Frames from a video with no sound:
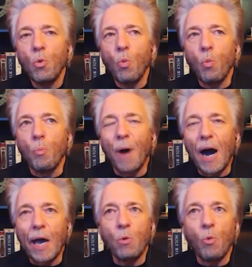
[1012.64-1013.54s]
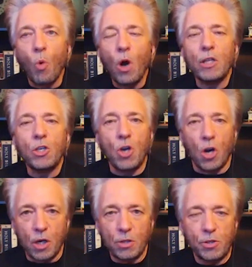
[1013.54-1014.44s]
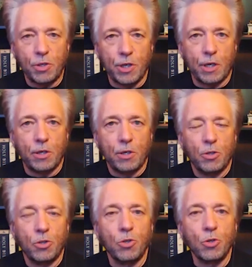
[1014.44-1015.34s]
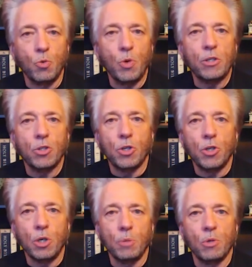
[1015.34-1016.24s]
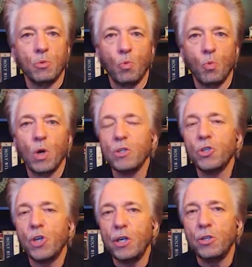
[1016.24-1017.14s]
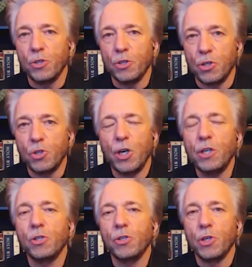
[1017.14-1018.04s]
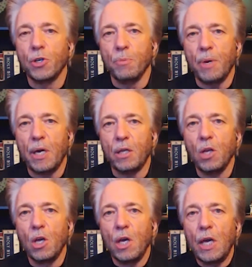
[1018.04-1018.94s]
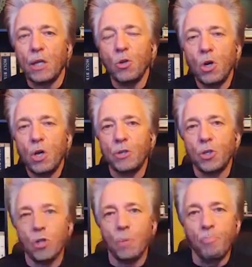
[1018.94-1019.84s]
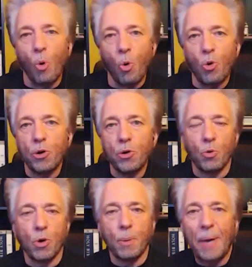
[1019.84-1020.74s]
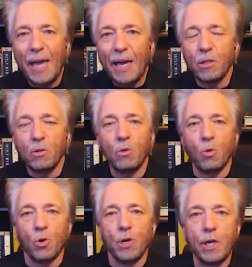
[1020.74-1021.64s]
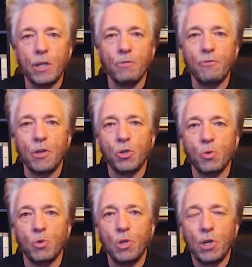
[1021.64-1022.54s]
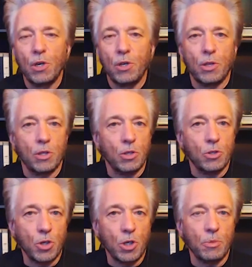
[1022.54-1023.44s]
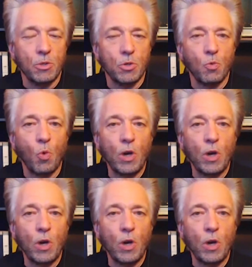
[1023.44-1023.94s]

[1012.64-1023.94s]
By what yardstick do we determine what changes, the changes that are made? And is it a board or a panel or an individual that determines what